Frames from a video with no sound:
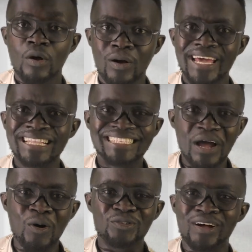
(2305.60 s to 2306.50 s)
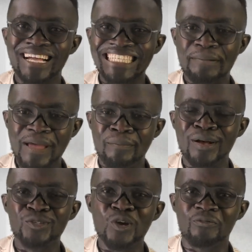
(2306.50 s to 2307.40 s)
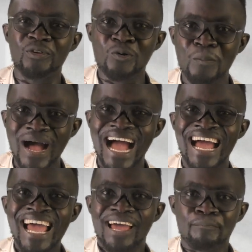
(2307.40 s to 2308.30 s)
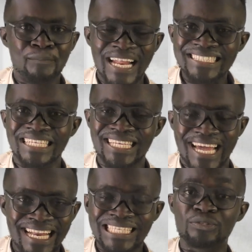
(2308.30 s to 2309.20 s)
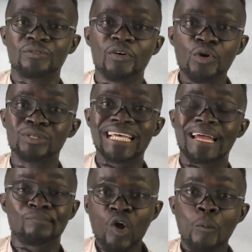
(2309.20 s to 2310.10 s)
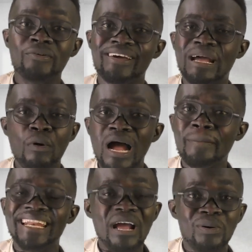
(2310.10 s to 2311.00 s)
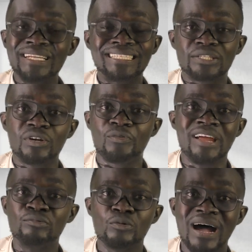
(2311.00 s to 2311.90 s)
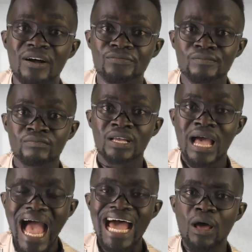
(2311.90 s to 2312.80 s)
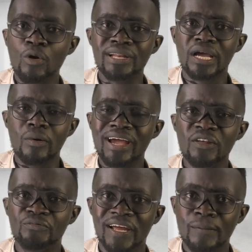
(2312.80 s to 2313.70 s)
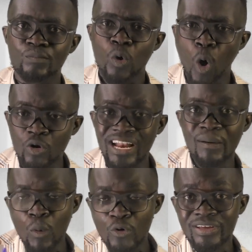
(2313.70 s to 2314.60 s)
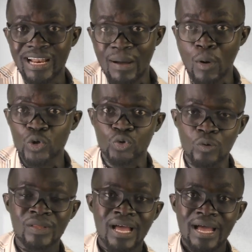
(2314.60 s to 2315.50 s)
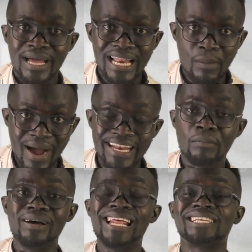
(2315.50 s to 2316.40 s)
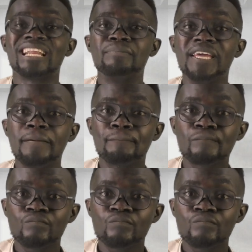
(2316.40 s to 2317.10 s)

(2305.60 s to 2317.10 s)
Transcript: Okay, so to a Casa Berman, see you through Hoba. Necessary for you, sir. But that Mohammed, it wasn't necessary for him to bath. And I want to be different. Or an emotion, and I'm also, and I'm the Modia Tribby.